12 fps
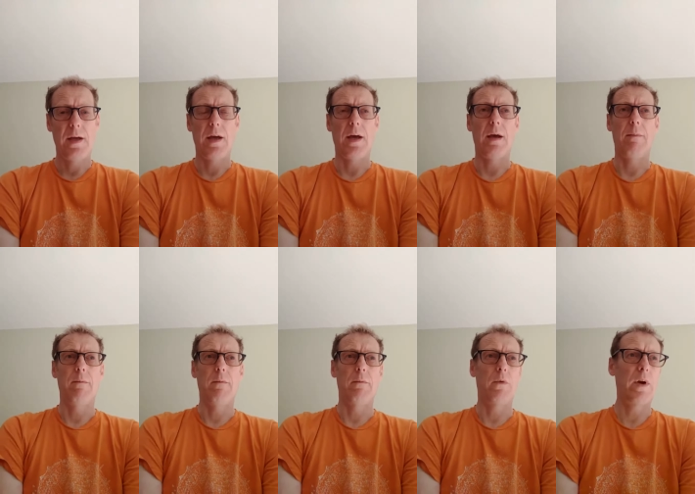
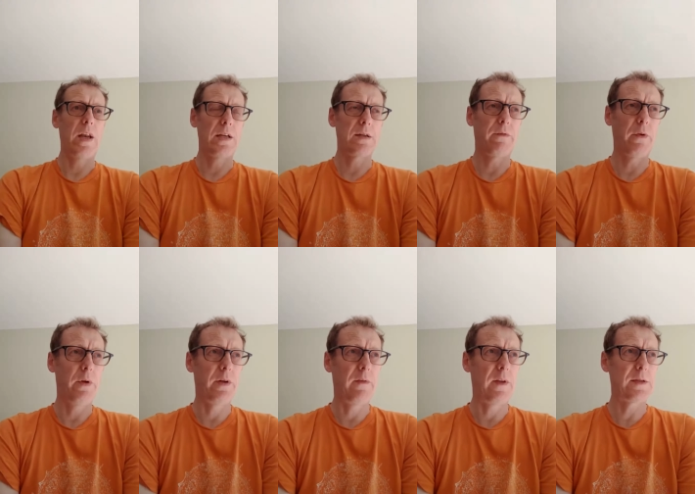The radiator
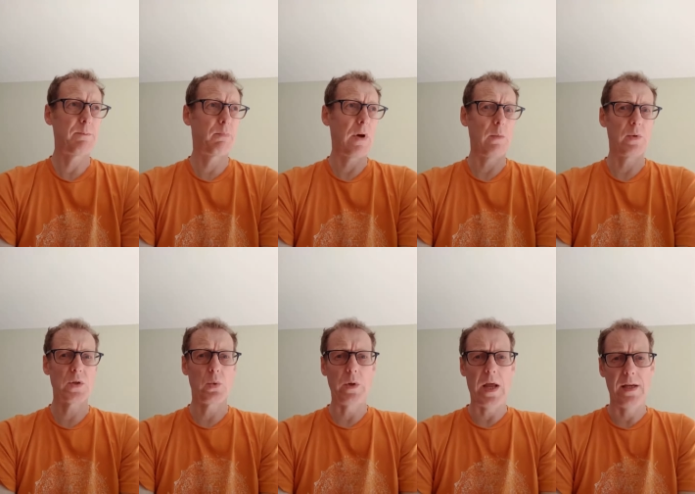fluid, this brand was
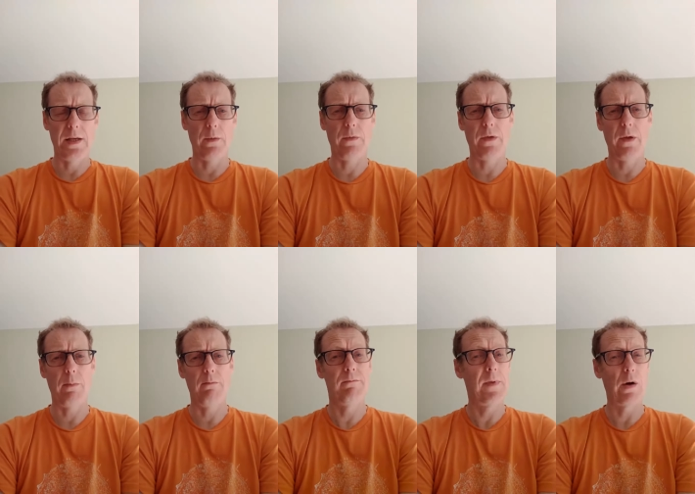called
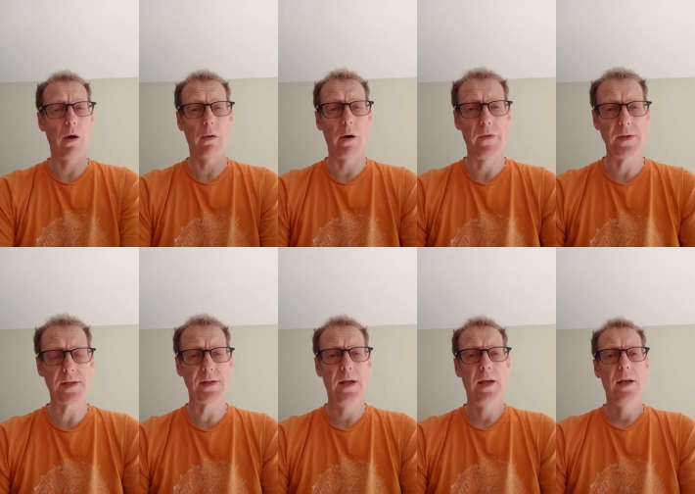Endotherm. There are
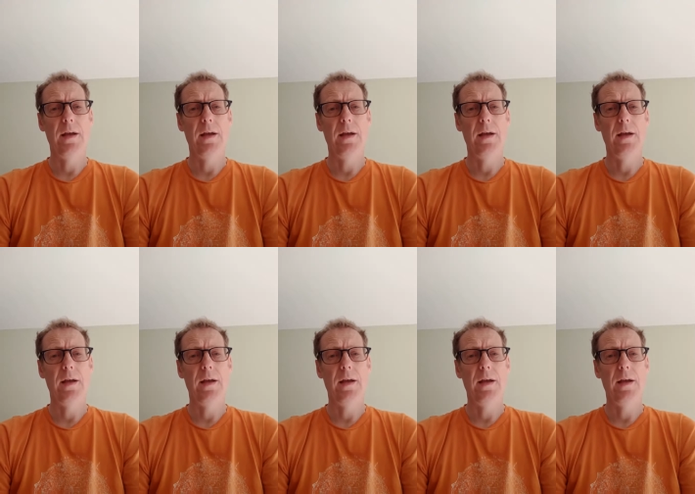others.